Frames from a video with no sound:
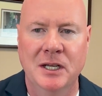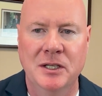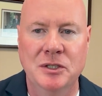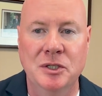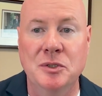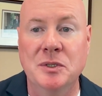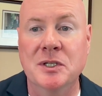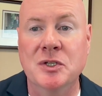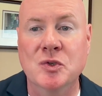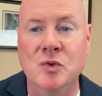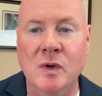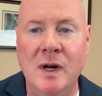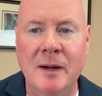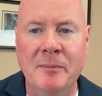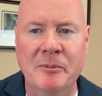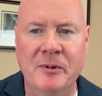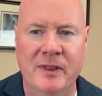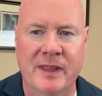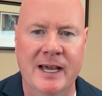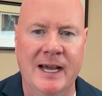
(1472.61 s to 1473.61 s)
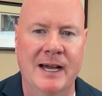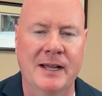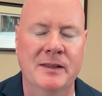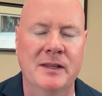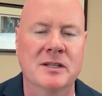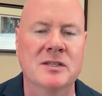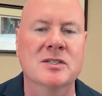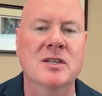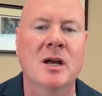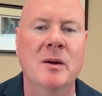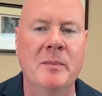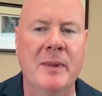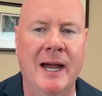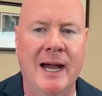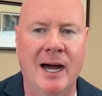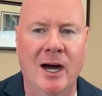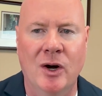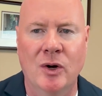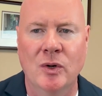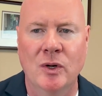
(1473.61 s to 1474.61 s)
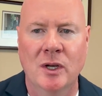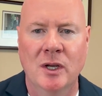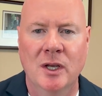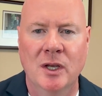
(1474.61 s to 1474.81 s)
to disrupt that, that somehow